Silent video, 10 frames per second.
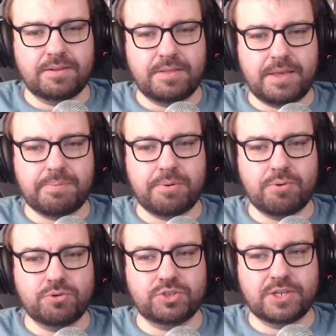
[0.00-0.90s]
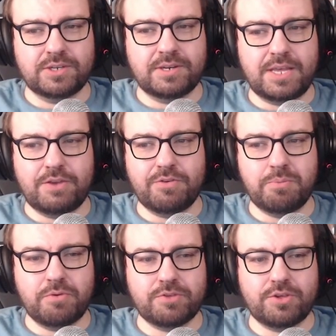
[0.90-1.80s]
They approach and he
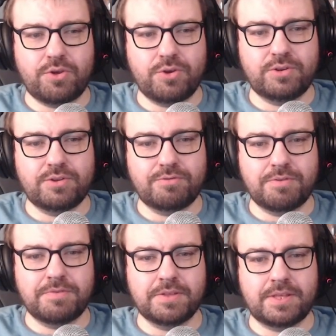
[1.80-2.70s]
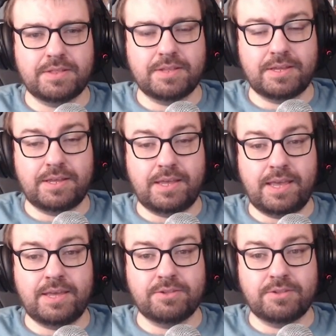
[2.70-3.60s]
removes his hood, revealing that it
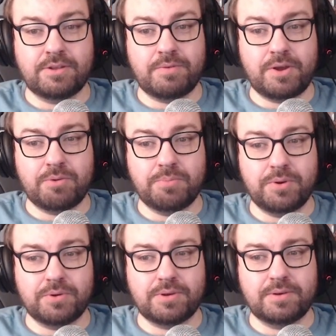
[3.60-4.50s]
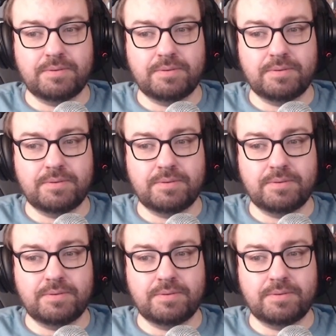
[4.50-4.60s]
is the Royal Book.